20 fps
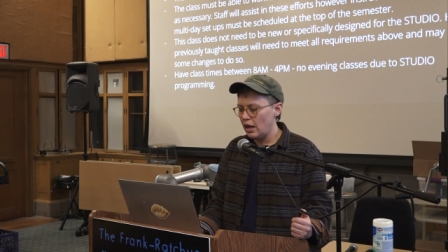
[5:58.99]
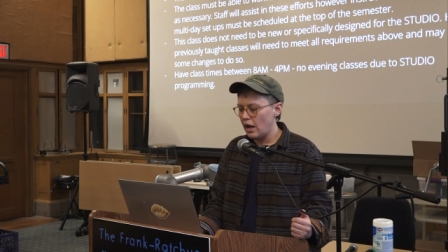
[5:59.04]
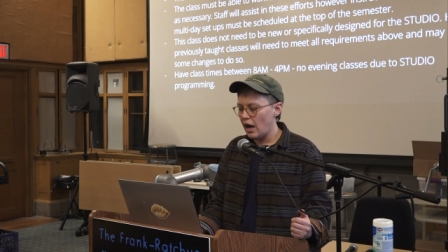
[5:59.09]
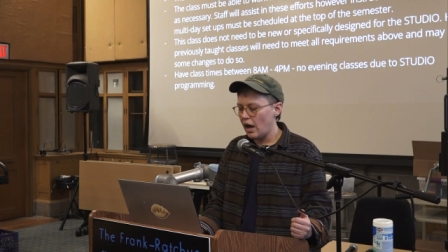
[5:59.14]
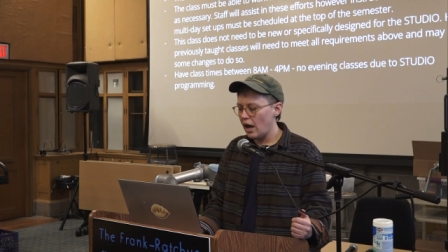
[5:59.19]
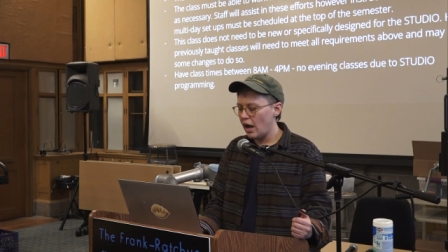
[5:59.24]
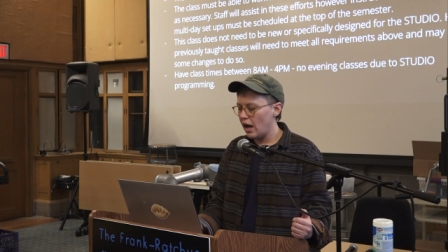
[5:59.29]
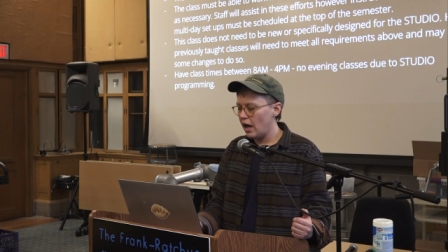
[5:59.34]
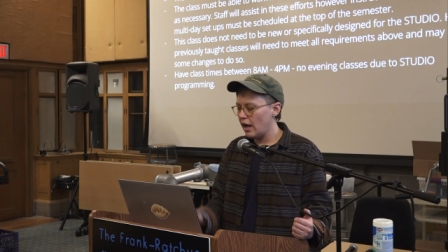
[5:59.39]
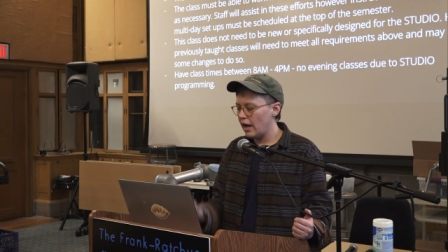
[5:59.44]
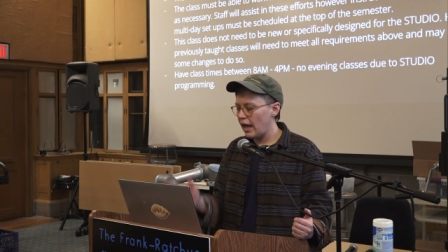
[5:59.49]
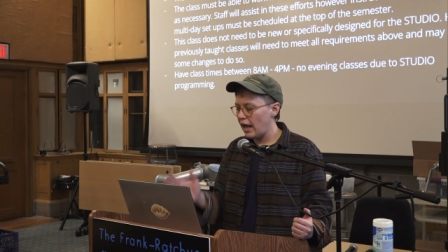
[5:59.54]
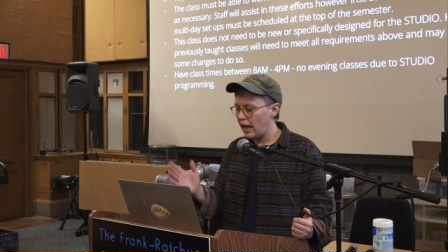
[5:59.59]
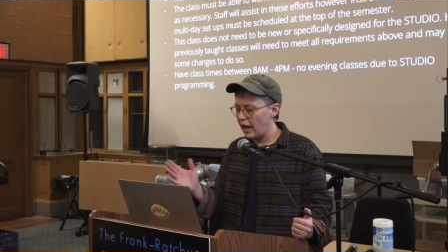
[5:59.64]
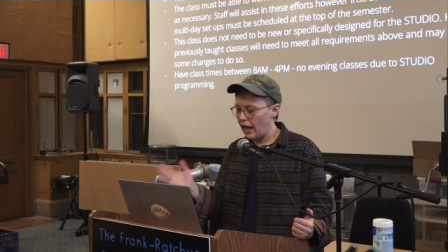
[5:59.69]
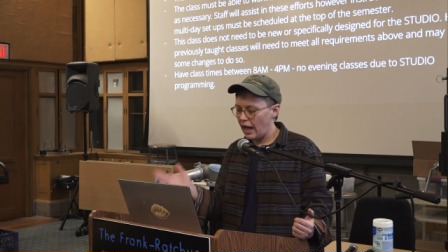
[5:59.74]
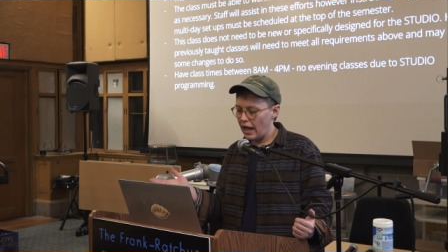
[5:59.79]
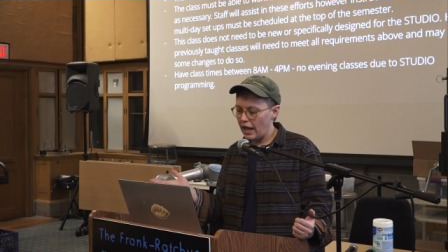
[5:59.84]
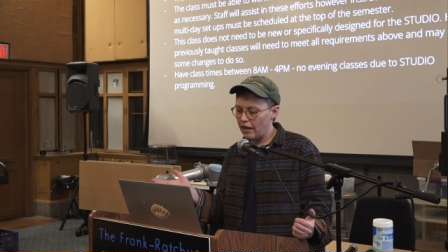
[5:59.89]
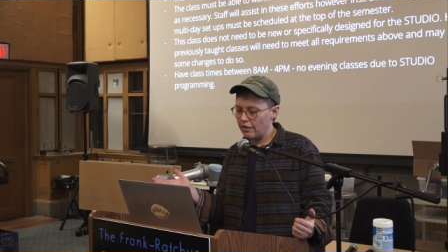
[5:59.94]

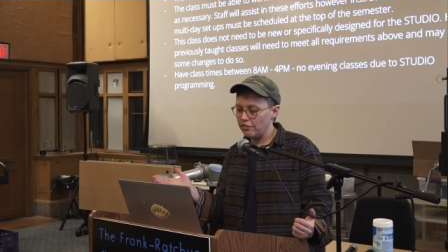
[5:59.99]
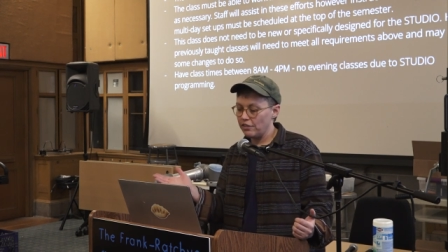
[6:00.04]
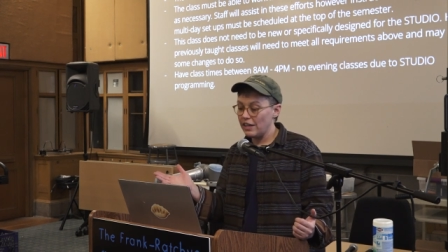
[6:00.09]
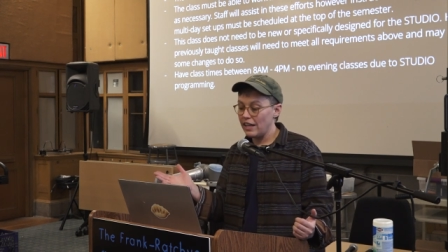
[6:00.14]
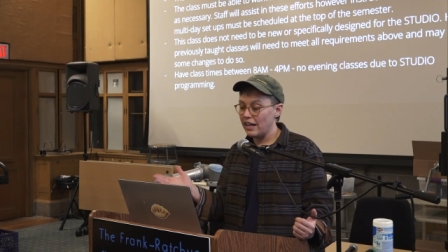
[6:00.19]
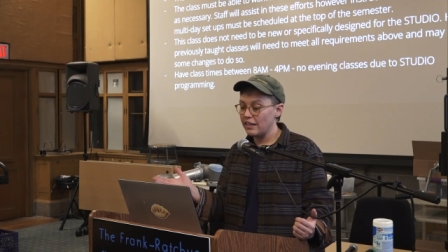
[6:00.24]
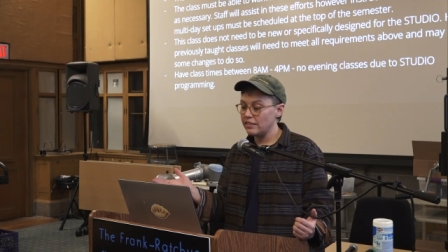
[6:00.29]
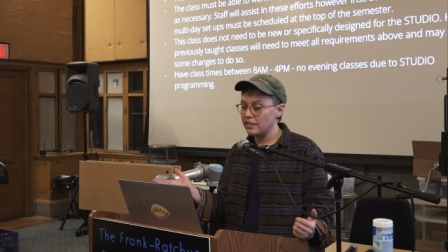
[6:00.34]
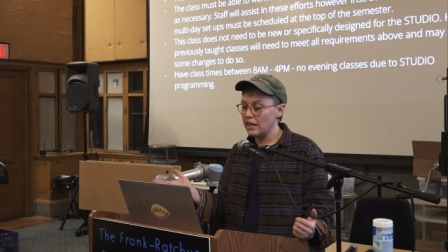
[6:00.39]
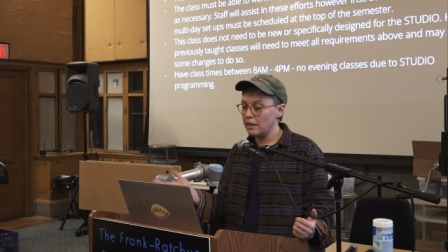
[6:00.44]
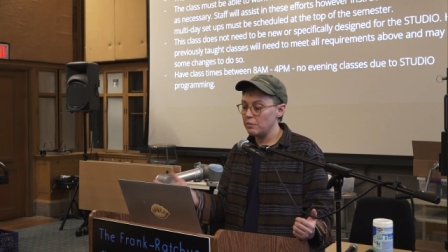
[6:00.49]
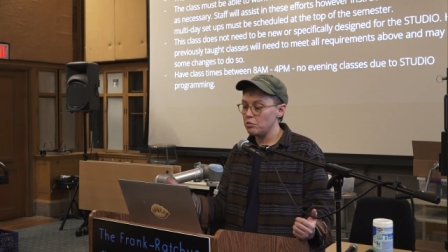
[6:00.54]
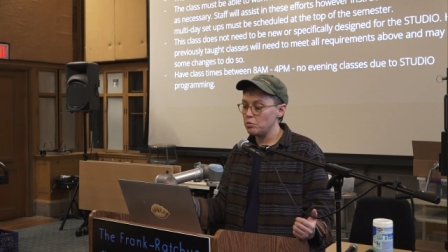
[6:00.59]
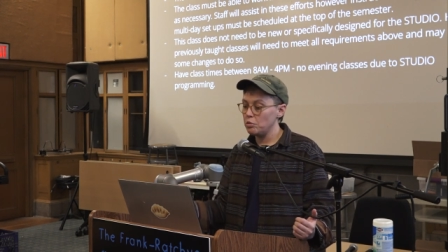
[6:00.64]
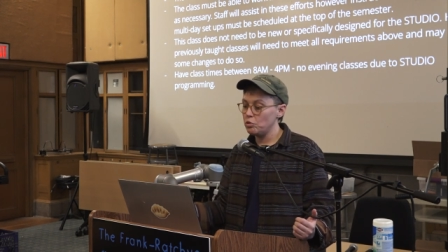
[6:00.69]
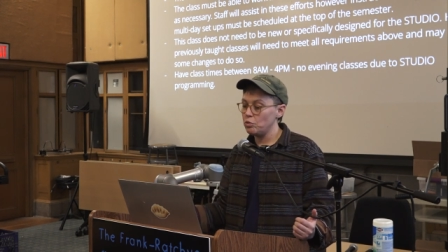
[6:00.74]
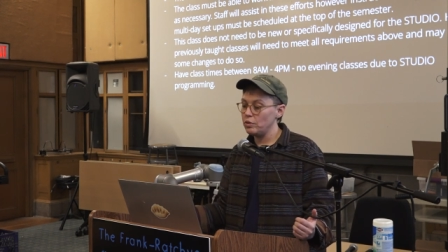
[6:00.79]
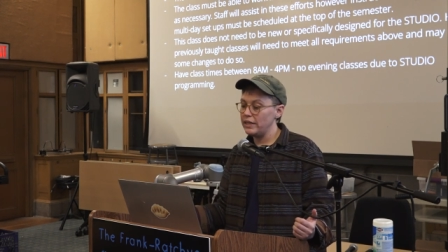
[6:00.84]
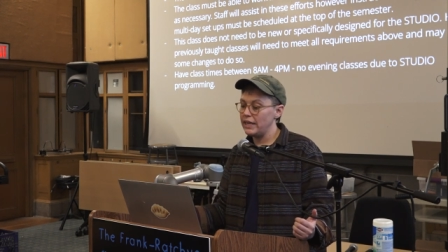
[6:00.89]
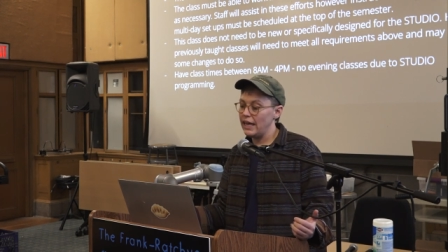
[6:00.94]
Have class times
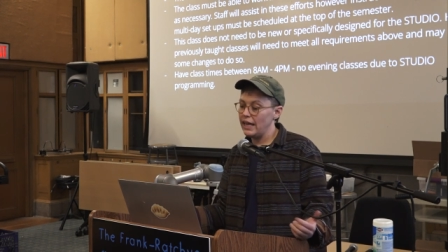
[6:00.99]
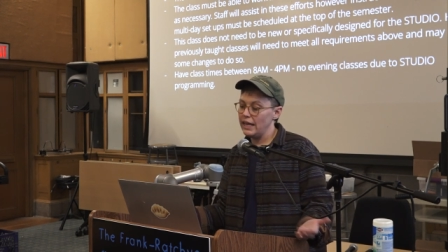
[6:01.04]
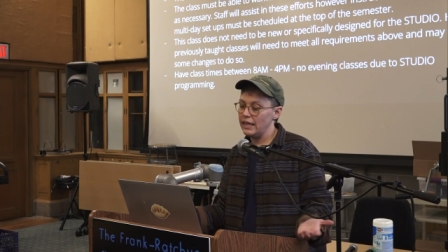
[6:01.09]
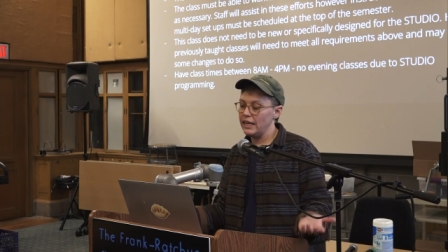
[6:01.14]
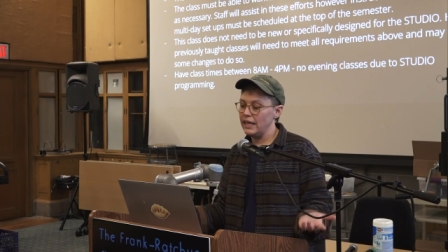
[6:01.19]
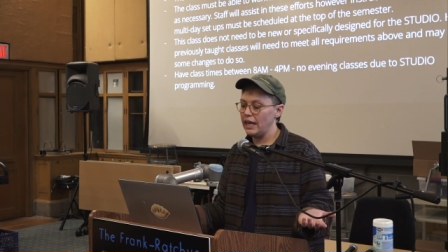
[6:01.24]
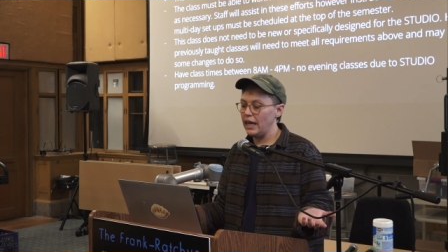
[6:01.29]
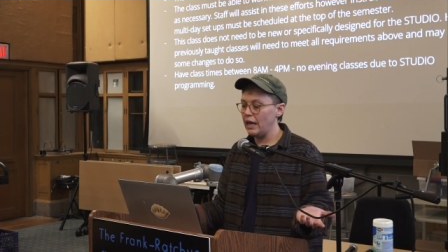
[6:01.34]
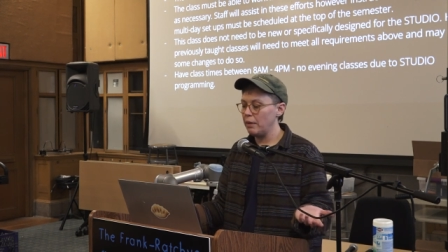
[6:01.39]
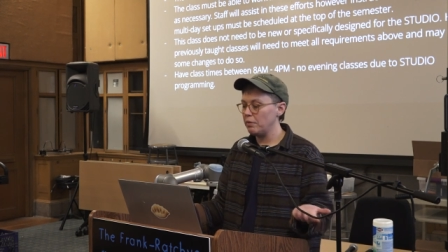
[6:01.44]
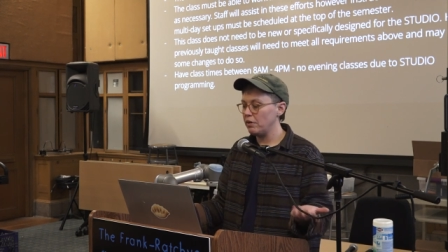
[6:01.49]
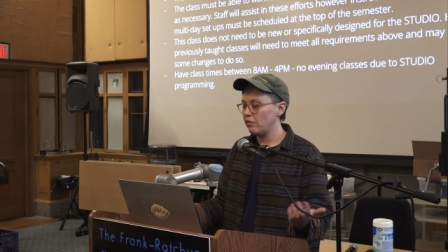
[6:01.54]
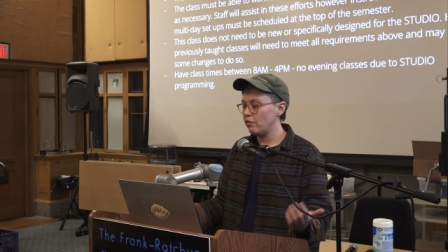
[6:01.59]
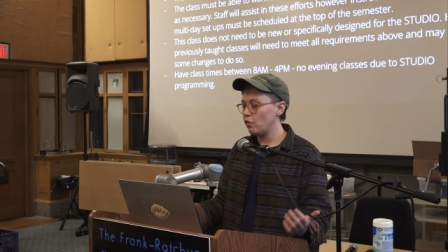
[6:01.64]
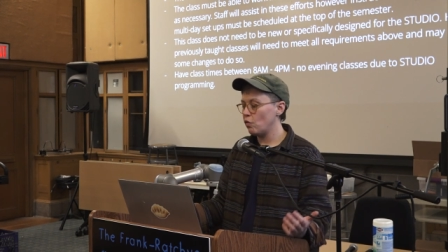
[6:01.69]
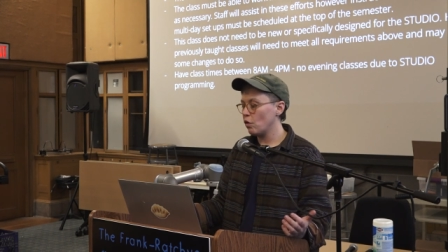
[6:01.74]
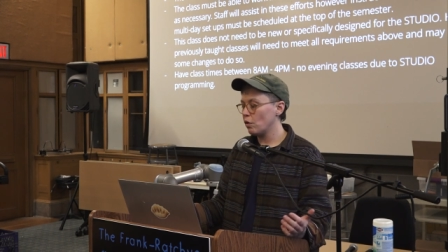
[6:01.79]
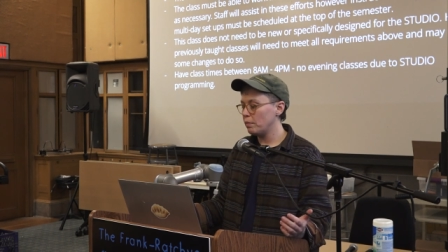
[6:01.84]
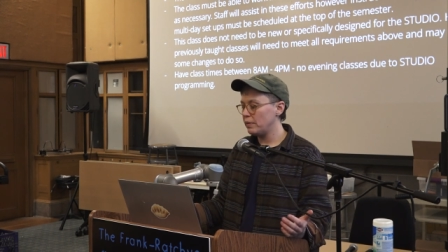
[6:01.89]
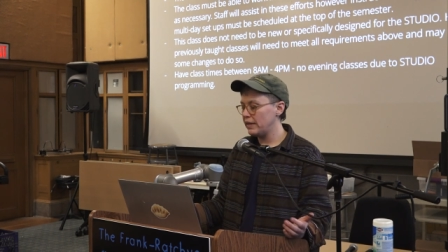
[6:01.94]
between 8 a.m. and
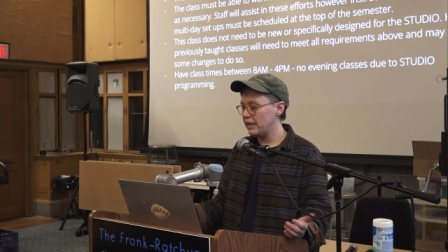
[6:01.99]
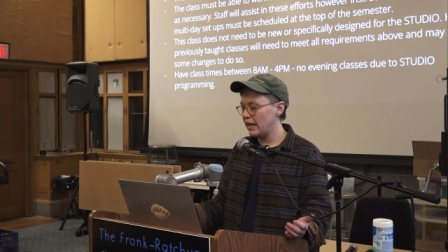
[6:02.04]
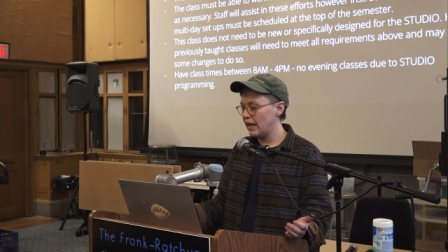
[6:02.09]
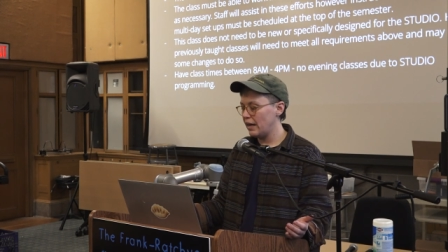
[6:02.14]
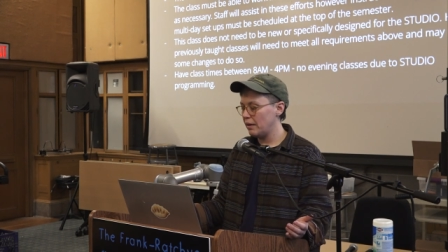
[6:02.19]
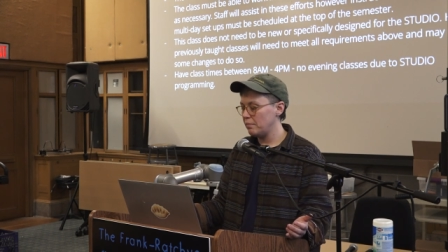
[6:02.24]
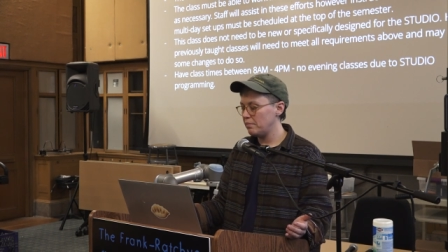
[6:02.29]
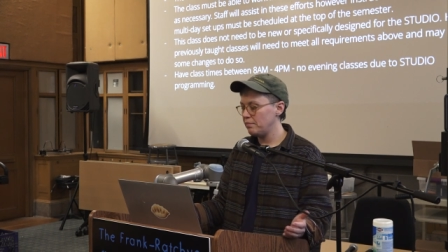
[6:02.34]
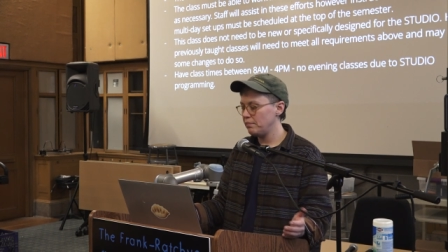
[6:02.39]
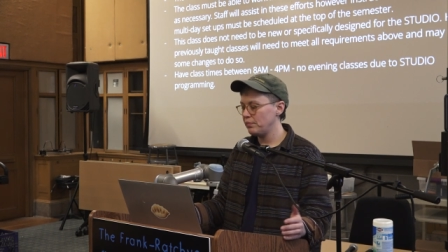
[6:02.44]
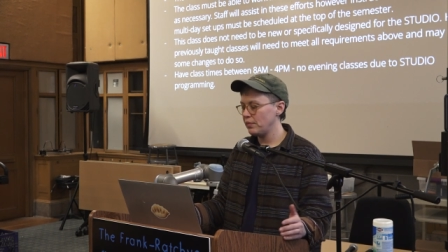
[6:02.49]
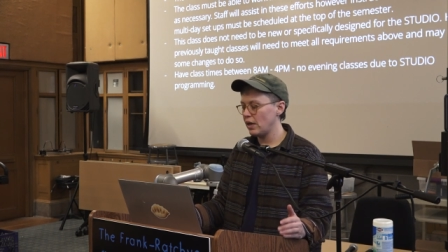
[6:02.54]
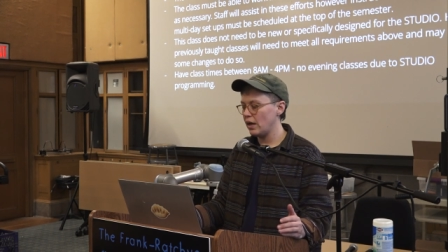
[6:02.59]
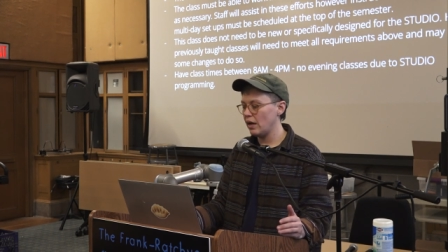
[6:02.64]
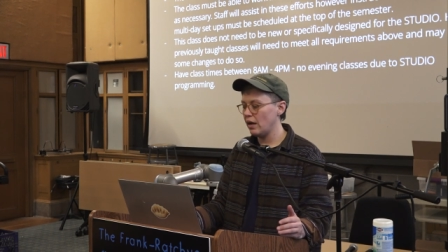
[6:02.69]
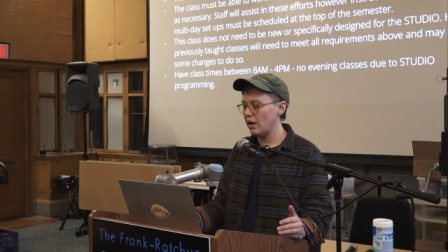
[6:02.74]
4 p.m.